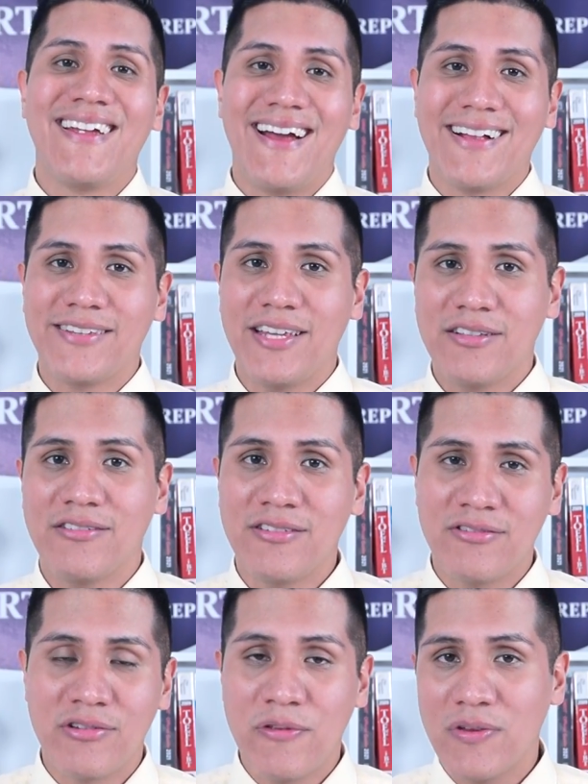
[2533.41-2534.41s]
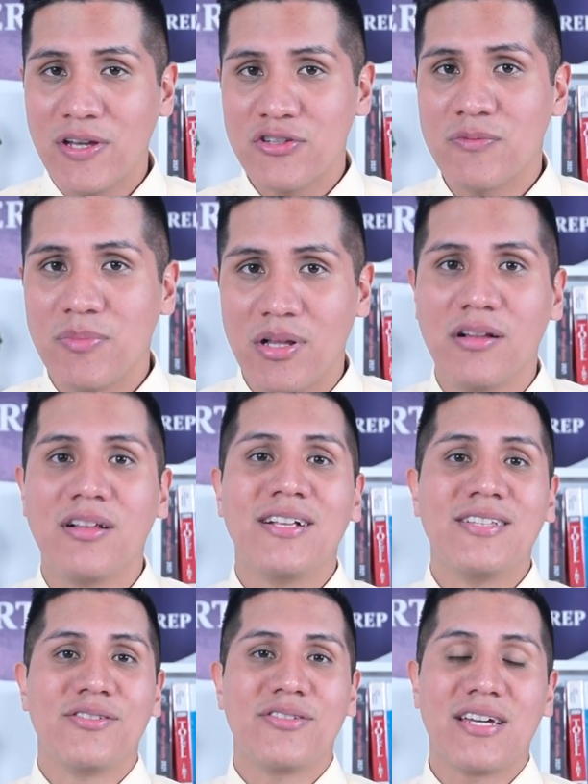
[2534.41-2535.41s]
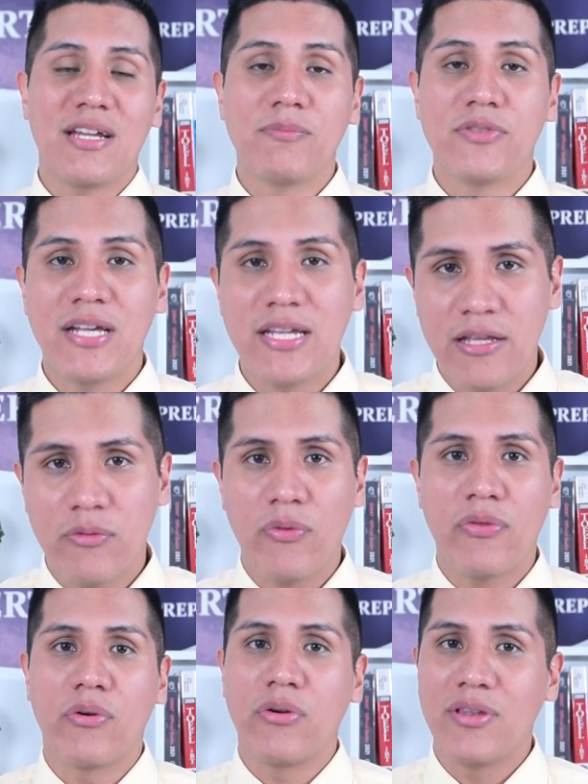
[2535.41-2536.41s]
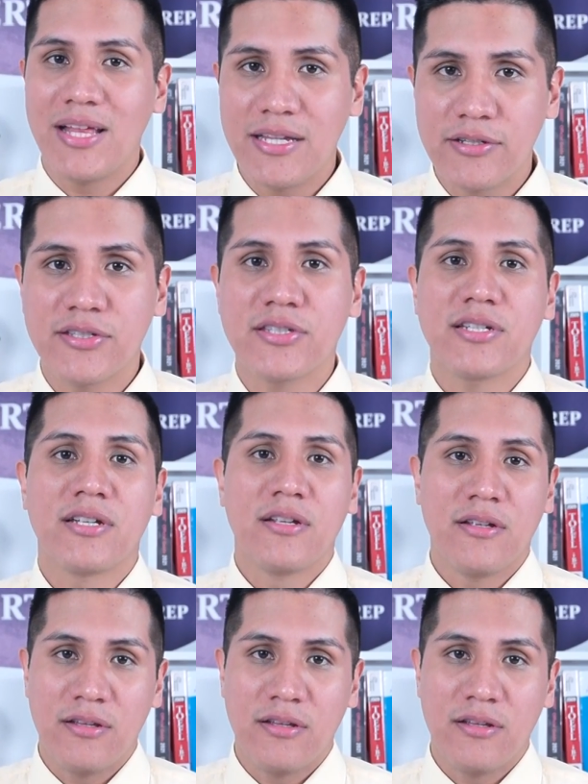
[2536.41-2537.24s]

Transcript: and click on the notification bell to get updated with our latest